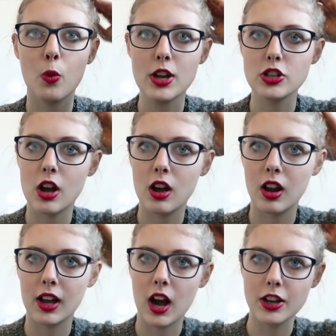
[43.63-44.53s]
which
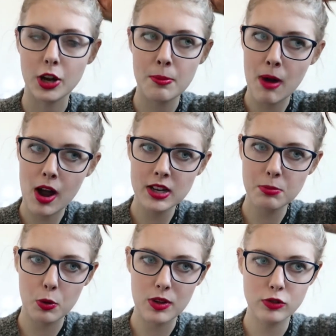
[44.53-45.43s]
like I don't
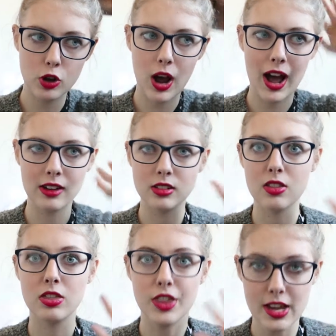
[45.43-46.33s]
mind but we've not
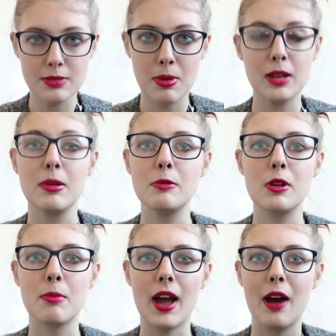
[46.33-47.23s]
had this many
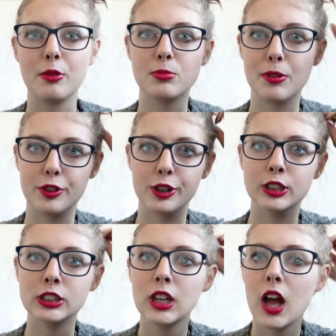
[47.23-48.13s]
people in my house
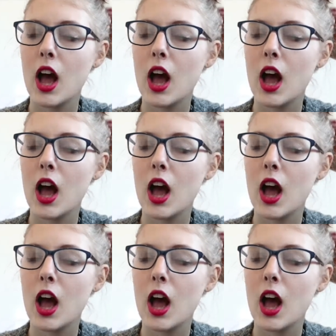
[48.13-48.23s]
before.